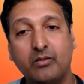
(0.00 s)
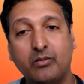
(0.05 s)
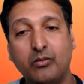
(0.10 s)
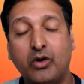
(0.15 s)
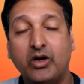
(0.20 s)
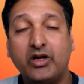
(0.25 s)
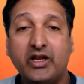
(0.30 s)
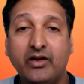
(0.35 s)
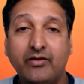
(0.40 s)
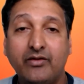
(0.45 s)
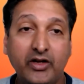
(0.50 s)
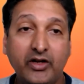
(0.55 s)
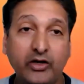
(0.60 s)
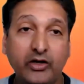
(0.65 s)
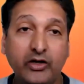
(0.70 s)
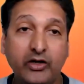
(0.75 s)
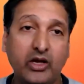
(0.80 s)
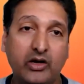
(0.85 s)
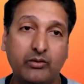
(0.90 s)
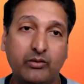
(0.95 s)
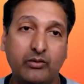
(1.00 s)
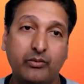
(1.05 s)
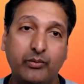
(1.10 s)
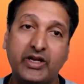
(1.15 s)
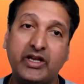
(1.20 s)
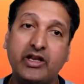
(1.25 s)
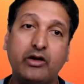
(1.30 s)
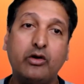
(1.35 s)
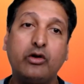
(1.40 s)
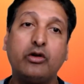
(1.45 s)
What can we do now?
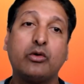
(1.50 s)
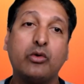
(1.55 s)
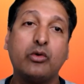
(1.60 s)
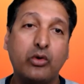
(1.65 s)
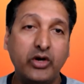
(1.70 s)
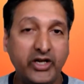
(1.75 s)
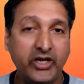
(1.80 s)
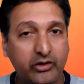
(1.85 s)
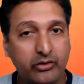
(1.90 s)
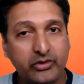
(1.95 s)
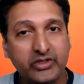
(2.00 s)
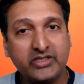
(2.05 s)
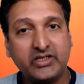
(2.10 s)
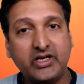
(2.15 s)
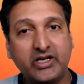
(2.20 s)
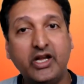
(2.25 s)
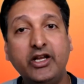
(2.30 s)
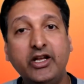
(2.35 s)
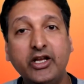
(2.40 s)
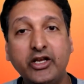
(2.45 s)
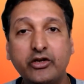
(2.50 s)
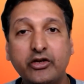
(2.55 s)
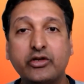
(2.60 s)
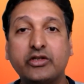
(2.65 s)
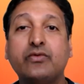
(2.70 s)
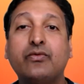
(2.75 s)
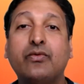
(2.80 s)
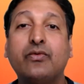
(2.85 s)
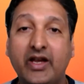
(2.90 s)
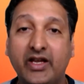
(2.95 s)
We cannot go into this
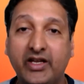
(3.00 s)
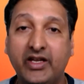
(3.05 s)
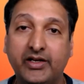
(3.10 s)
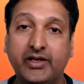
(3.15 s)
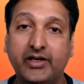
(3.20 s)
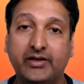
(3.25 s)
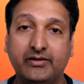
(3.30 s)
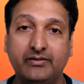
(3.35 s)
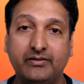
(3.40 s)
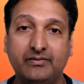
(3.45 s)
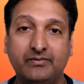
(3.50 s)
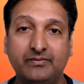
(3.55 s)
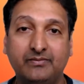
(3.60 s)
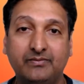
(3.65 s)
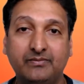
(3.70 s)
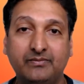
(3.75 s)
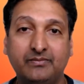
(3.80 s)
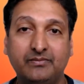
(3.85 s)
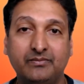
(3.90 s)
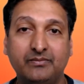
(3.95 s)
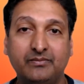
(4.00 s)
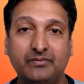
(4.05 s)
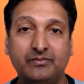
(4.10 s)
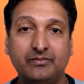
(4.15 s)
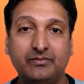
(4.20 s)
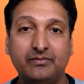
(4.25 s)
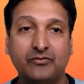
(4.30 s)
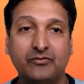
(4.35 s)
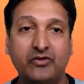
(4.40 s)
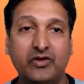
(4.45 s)
continuous fight
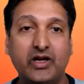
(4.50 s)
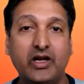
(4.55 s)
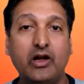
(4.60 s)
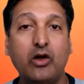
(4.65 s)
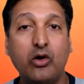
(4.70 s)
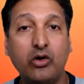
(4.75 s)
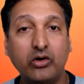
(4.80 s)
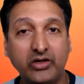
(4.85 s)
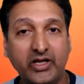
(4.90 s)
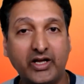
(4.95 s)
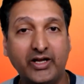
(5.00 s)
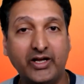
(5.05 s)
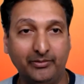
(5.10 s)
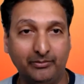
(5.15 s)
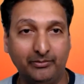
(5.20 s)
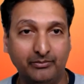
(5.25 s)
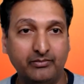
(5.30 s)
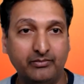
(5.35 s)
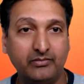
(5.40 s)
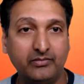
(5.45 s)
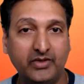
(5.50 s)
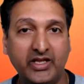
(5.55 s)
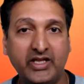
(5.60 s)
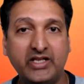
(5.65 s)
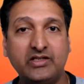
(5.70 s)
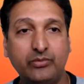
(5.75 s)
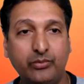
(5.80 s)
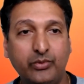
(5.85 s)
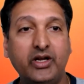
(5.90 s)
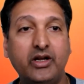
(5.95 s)
for a long time.
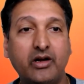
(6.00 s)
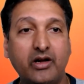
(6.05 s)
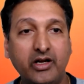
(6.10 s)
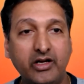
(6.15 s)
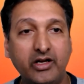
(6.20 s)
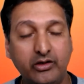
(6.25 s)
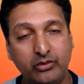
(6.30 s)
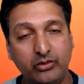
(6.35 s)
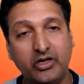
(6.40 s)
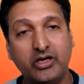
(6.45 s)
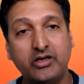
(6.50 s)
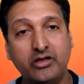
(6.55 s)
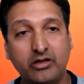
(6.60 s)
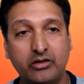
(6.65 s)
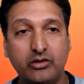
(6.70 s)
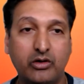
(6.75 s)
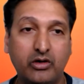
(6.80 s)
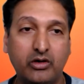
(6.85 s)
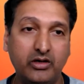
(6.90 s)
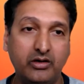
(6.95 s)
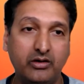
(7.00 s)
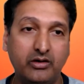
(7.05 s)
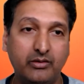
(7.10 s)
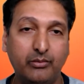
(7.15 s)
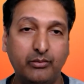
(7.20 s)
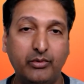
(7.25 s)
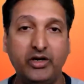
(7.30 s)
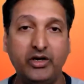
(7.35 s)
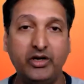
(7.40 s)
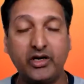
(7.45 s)
Yes, we try to cut the thought.
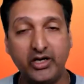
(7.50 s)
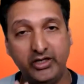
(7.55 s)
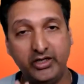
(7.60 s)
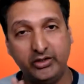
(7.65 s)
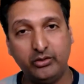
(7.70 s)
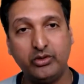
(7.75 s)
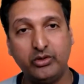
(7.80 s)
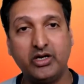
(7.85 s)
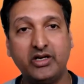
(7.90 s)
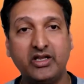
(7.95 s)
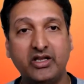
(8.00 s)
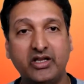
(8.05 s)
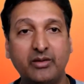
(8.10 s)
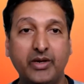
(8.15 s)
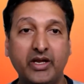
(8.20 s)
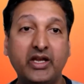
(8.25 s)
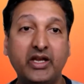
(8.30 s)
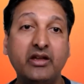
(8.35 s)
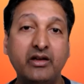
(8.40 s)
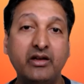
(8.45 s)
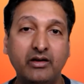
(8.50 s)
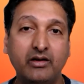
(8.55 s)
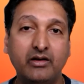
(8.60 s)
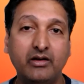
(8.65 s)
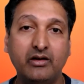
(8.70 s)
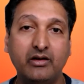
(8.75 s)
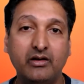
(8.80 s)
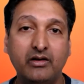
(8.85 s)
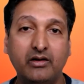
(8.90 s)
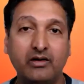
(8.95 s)
We try to cut the pain.
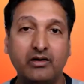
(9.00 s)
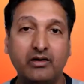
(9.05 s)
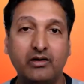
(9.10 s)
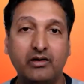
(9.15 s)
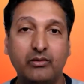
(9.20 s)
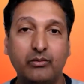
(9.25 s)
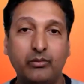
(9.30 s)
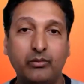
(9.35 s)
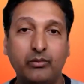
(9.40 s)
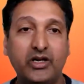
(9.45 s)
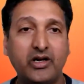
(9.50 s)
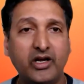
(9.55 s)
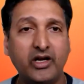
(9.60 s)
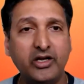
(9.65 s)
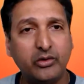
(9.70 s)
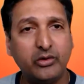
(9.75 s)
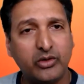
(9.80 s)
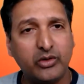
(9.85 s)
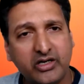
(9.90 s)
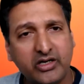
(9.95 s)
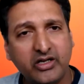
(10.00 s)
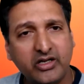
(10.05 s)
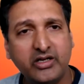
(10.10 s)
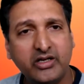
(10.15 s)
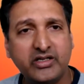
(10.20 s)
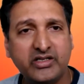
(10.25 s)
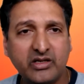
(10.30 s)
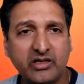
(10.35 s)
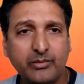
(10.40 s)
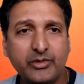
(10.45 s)
We try to cut the
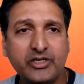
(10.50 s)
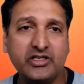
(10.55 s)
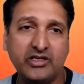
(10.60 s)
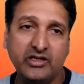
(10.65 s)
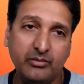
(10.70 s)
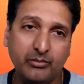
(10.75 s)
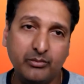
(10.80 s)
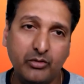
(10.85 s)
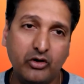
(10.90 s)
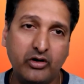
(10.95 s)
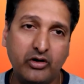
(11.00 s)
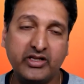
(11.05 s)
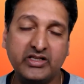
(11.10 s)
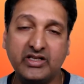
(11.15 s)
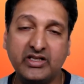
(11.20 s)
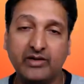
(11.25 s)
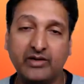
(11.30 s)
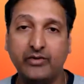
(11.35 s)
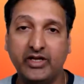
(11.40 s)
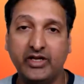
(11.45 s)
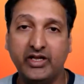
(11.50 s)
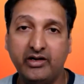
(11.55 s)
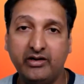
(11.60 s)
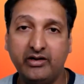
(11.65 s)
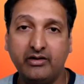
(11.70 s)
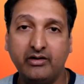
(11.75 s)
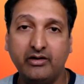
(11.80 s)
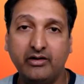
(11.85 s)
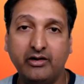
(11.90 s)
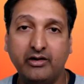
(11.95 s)
disturbance in the body somewhere,
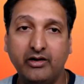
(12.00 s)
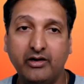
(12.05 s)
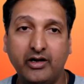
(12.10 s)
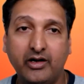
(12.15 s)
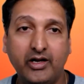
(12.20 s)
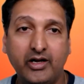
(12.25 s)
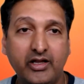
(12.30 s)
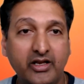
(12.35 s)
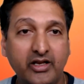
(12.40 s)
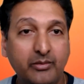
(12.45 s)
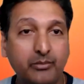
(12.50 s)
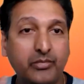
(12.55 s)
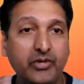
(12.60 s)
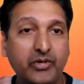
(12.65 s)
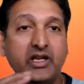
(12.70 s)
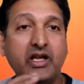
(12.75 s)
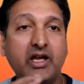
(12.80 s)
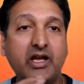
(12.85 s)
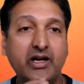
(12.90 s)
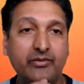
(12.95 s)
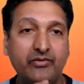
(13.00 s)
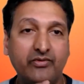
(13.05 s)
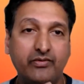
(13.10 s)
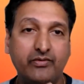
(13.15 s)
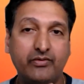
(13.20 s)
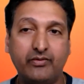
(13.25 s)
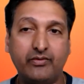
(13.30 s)
and then bring our,